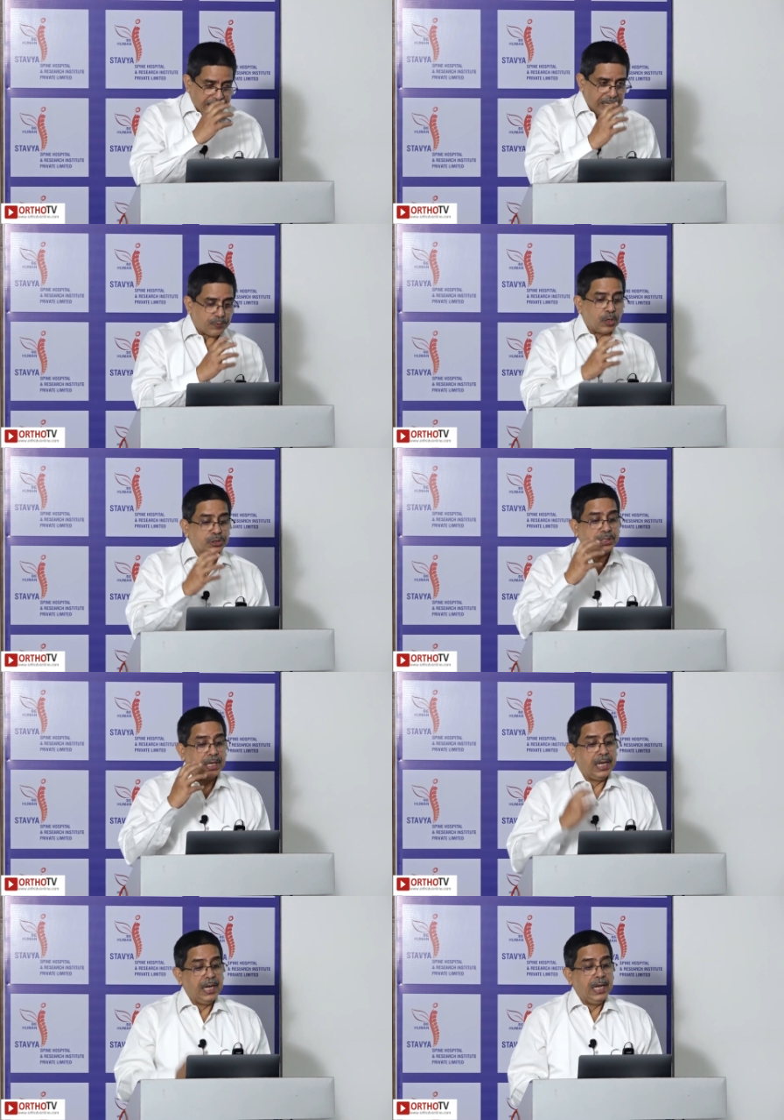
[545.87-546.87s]
It was
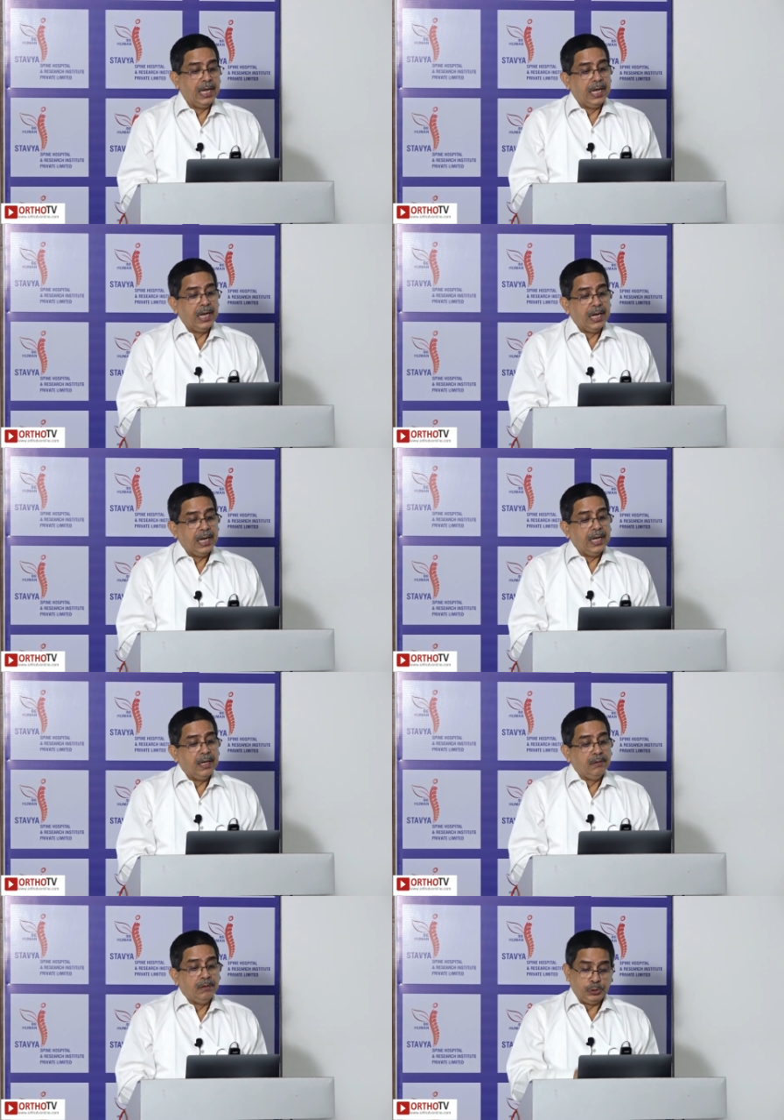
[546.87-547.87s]

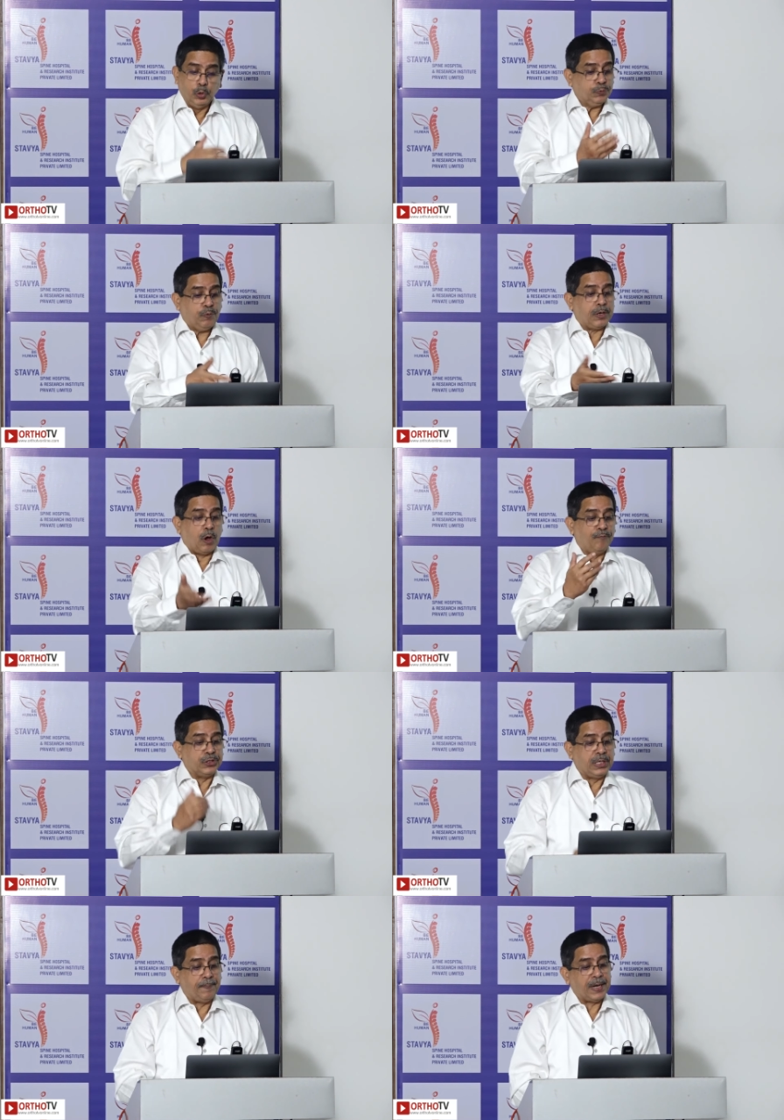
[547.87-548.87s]
used for
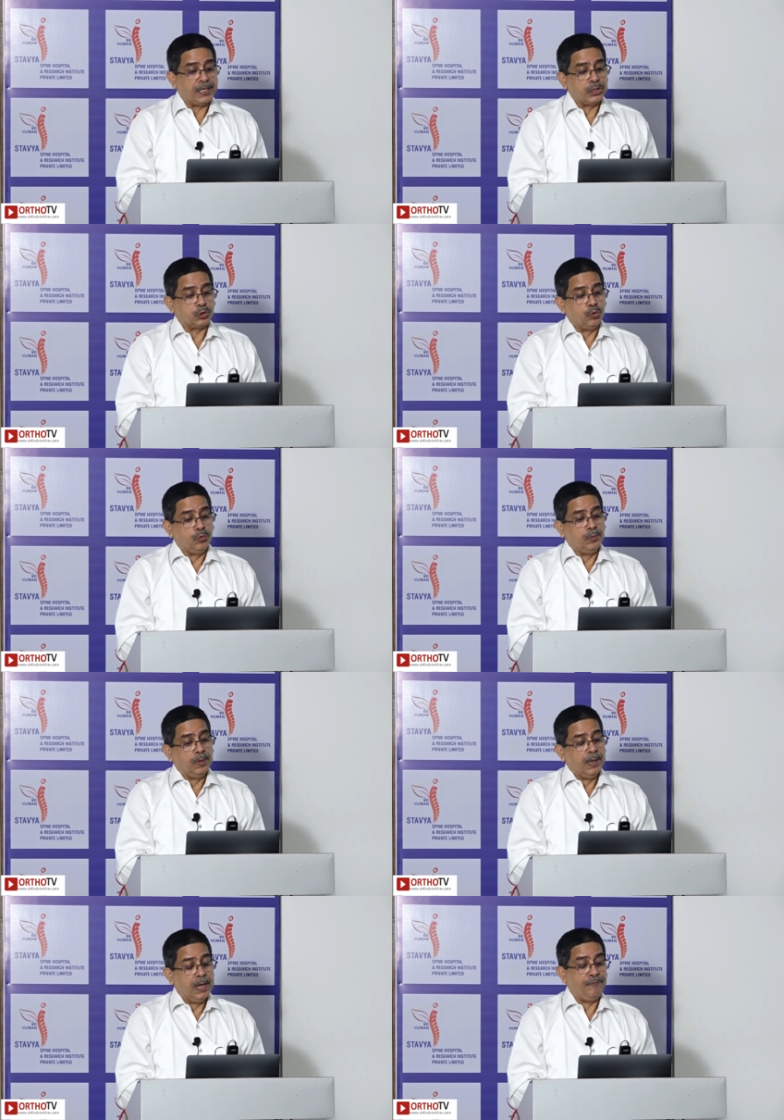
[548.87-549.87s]
obviously pedicle screw
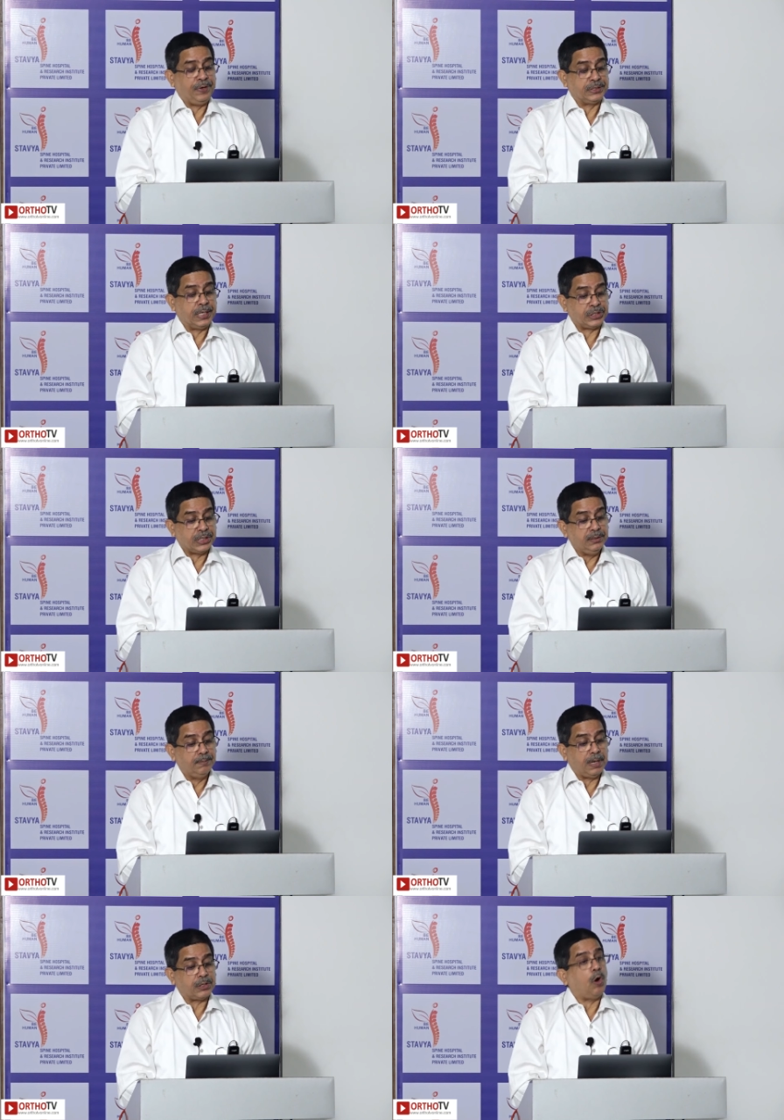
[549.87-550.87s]

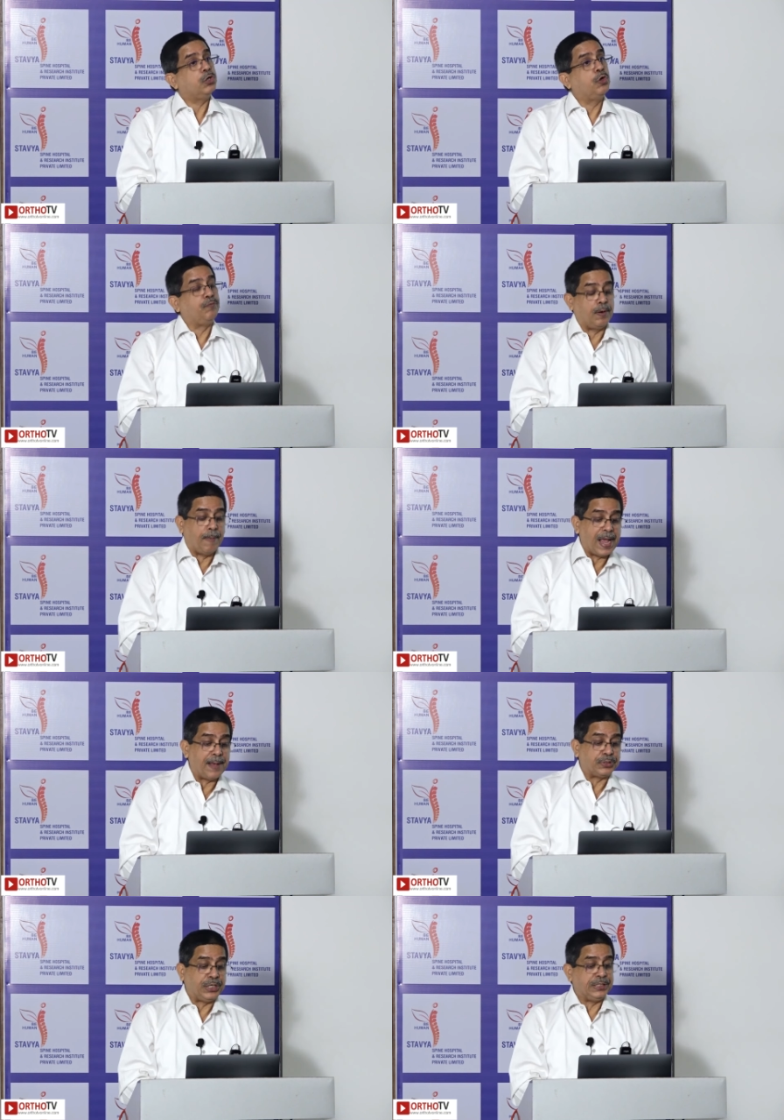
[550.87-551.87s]
fixation, but also for
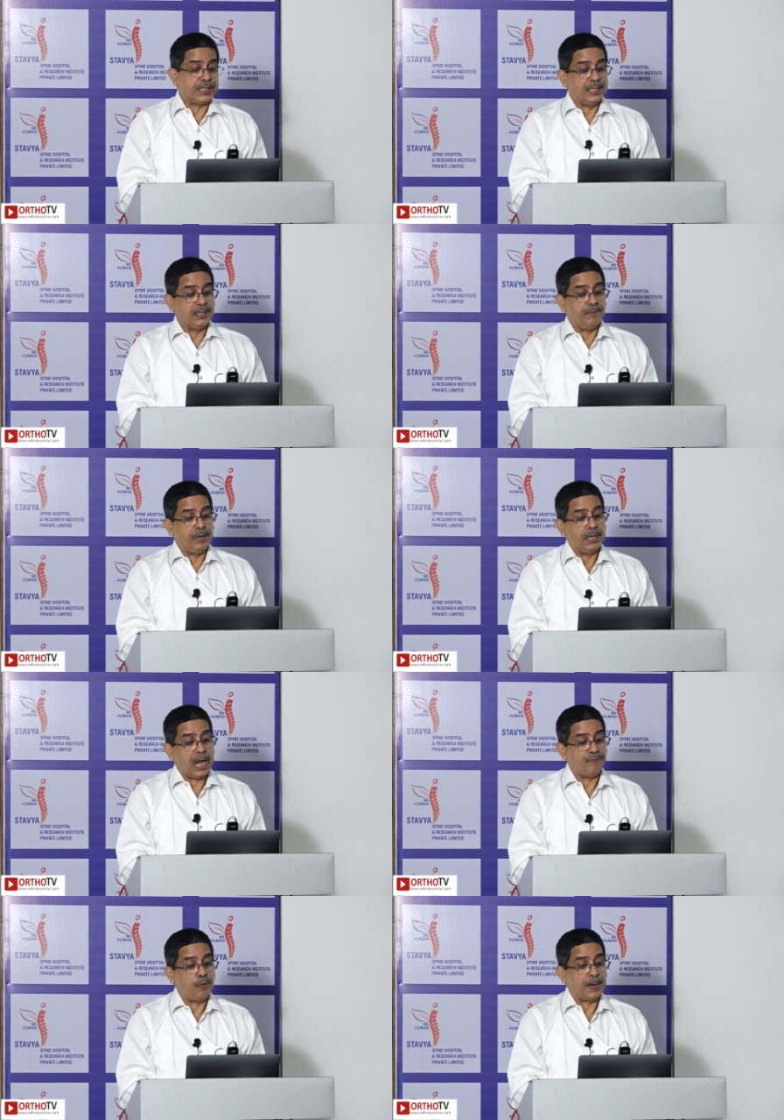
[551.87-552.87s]
biopsies and the
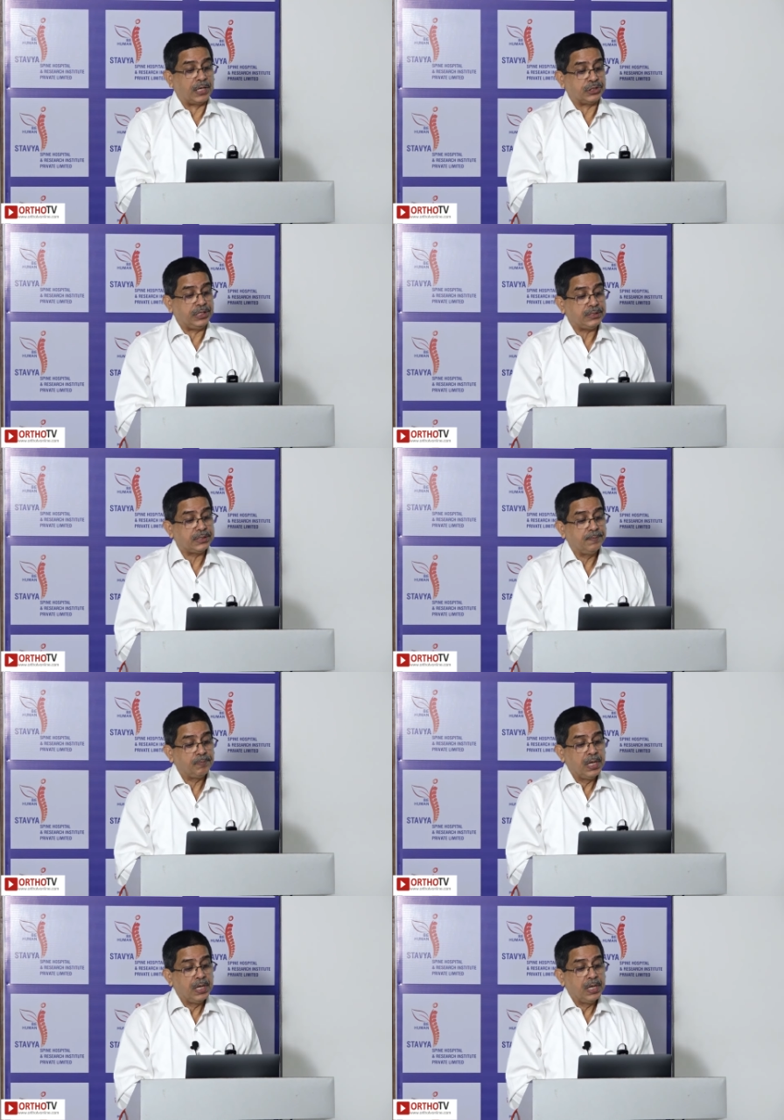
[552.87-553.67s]
kyphoplasties.